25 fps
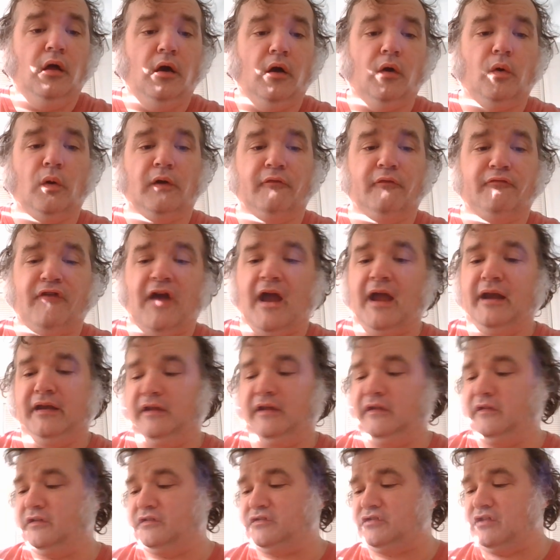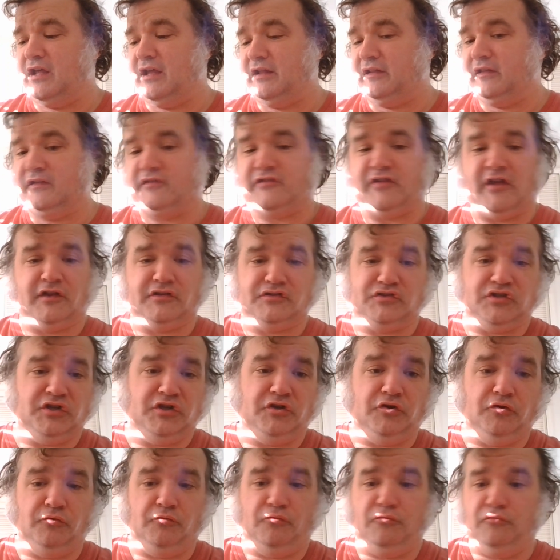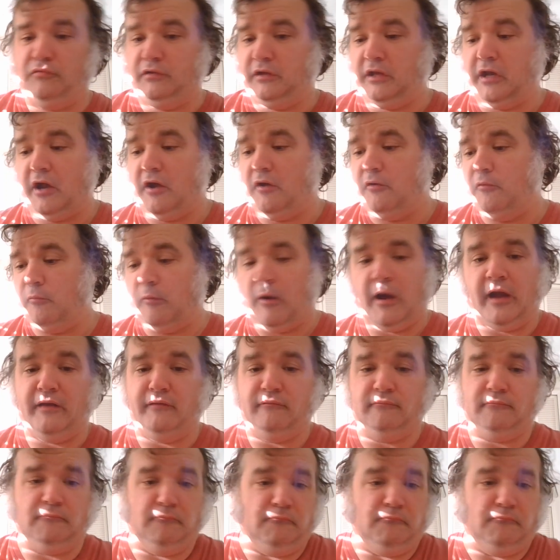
or finding this thing that tells you, what